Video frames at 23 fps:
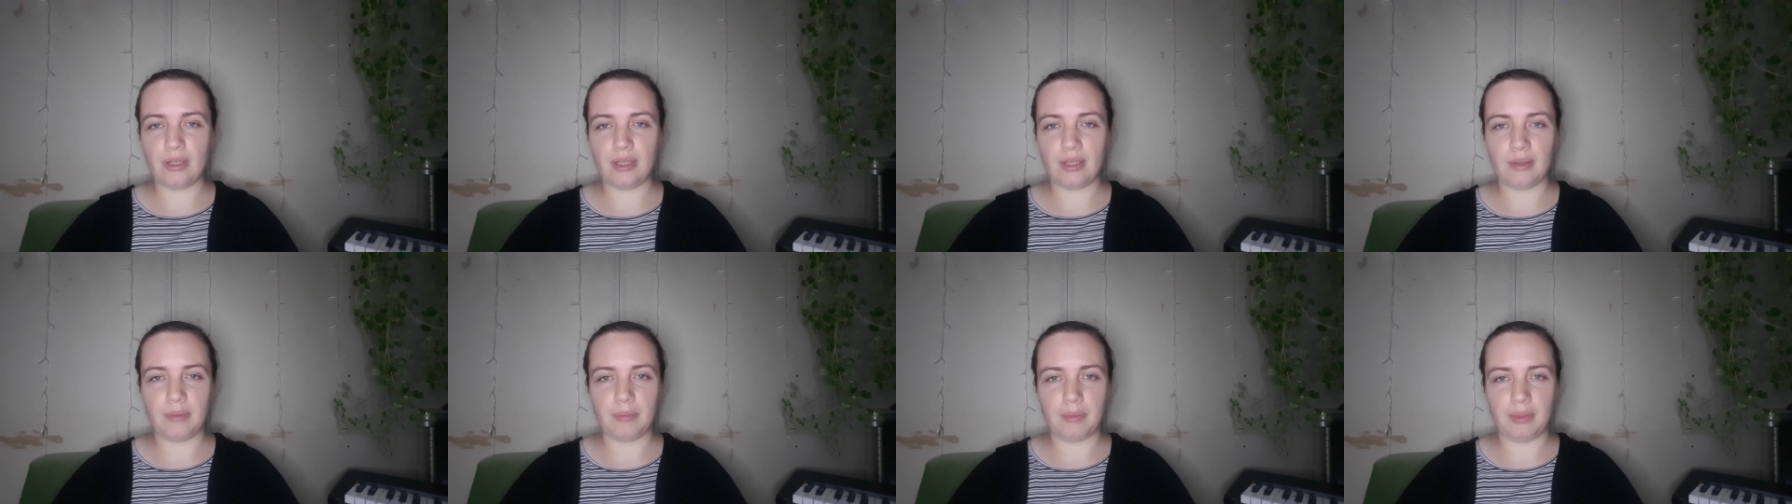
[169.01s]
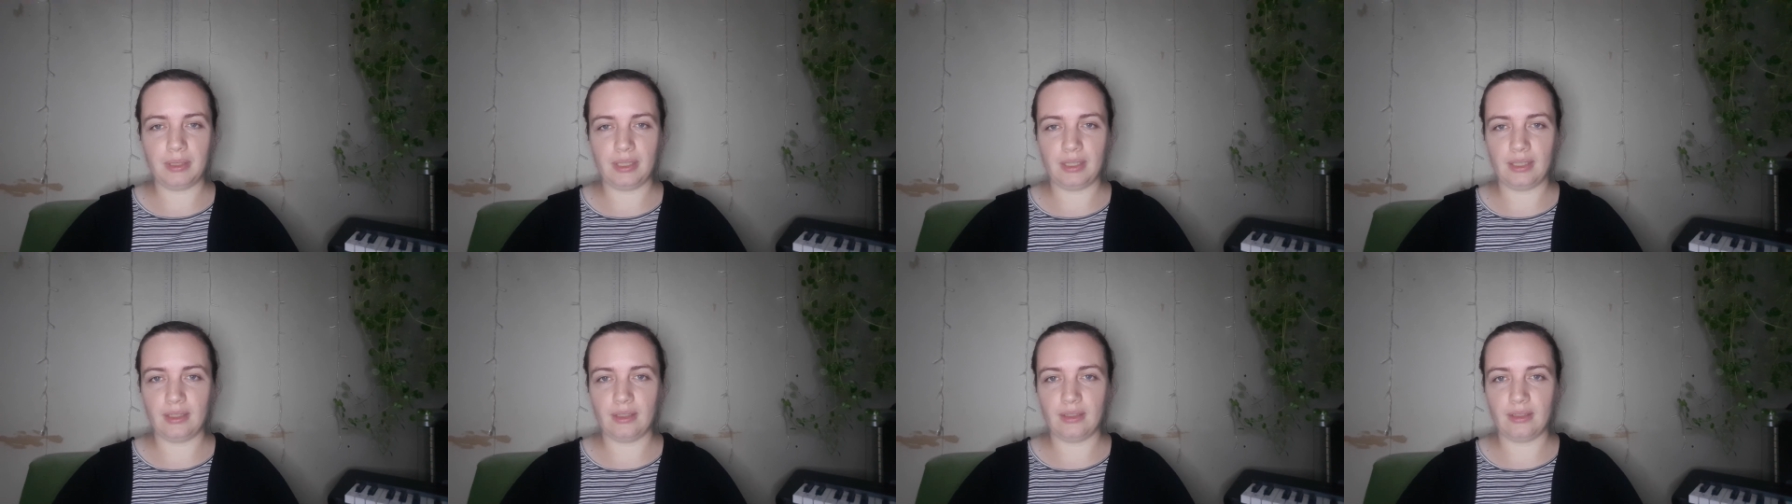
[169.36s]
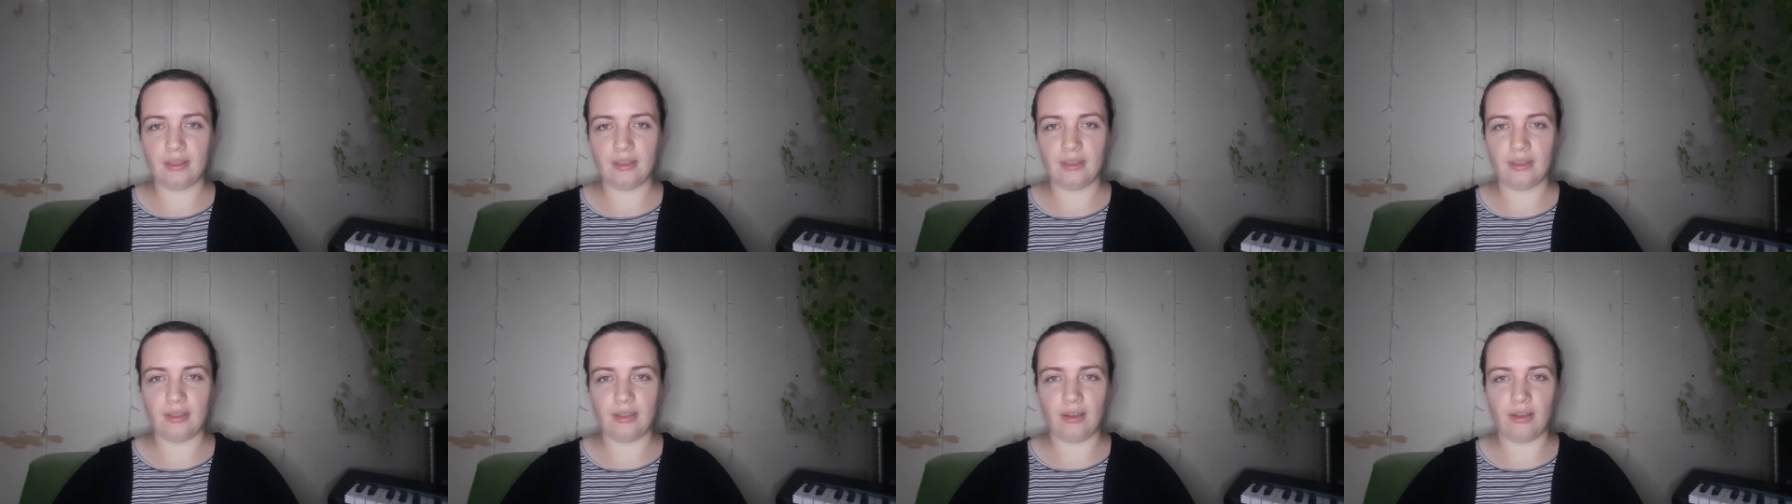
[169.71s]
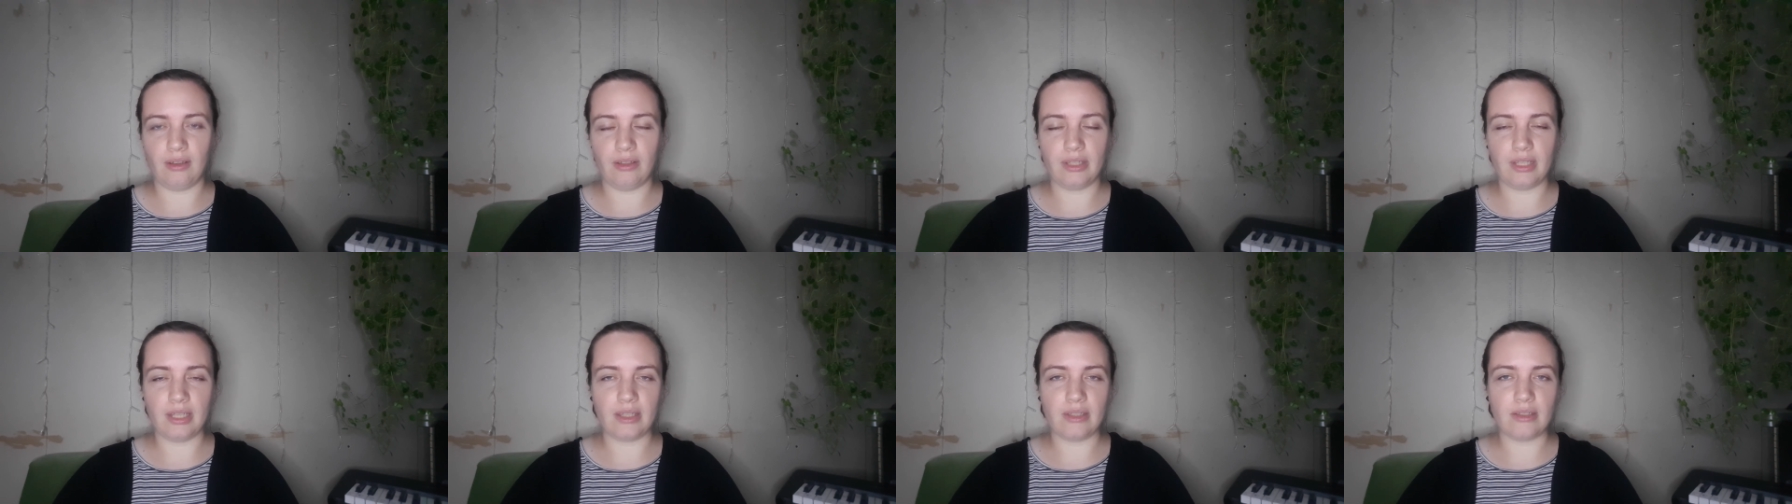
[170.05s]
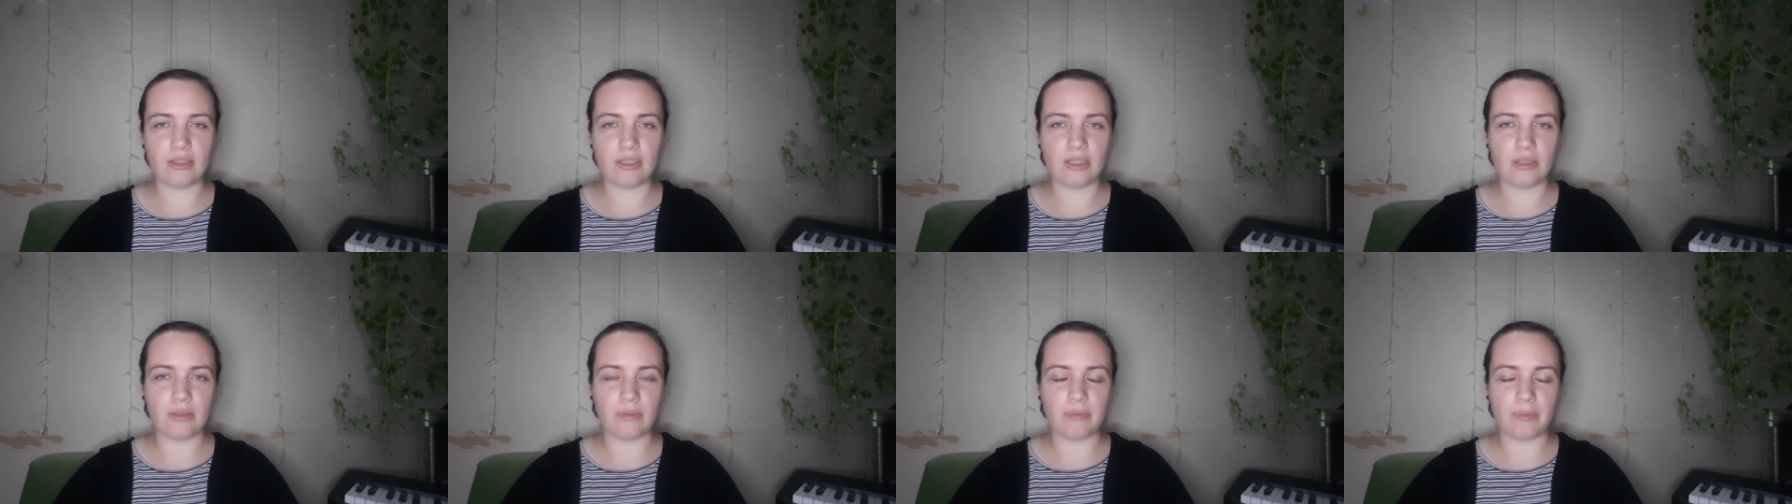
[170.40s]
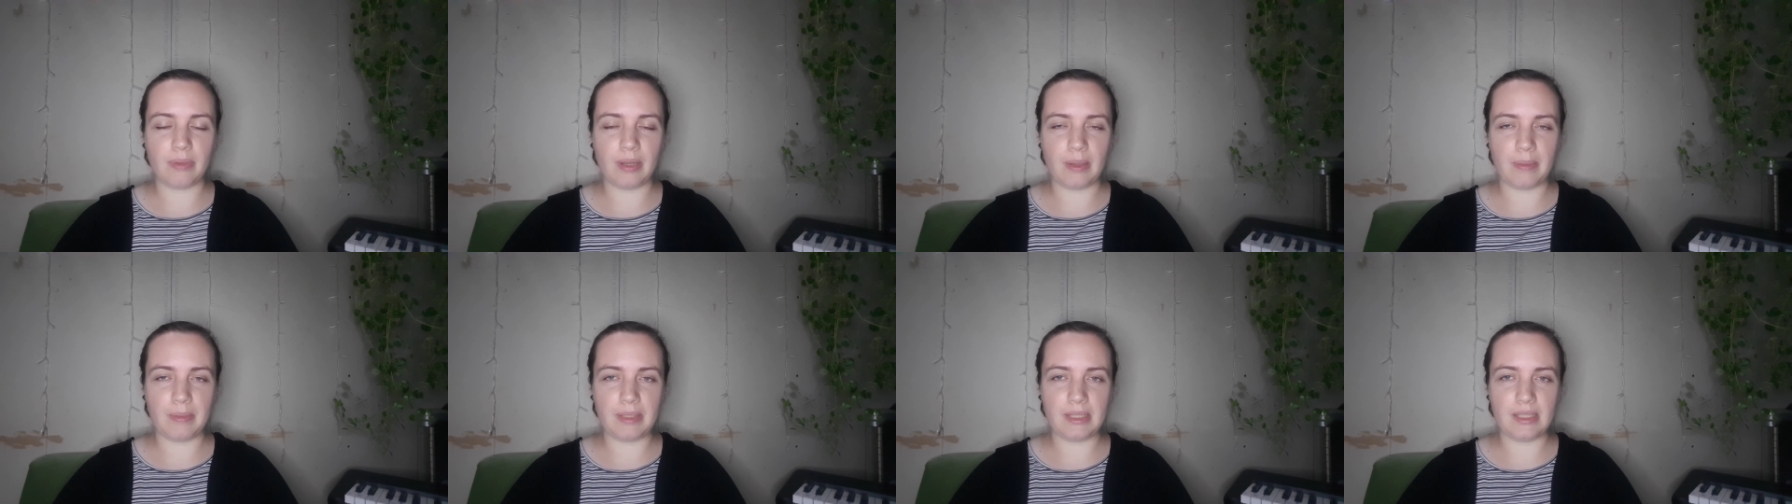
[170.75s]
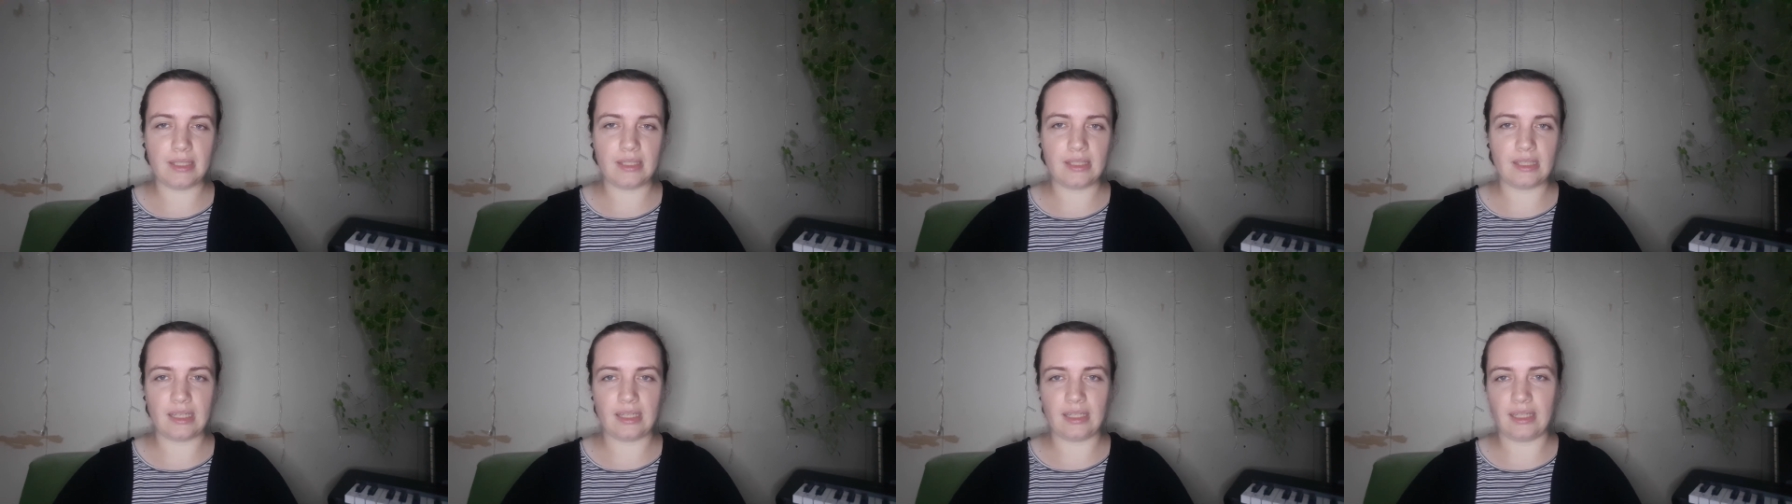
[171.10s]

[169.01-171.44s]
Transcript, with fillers: I mean, all the other babies,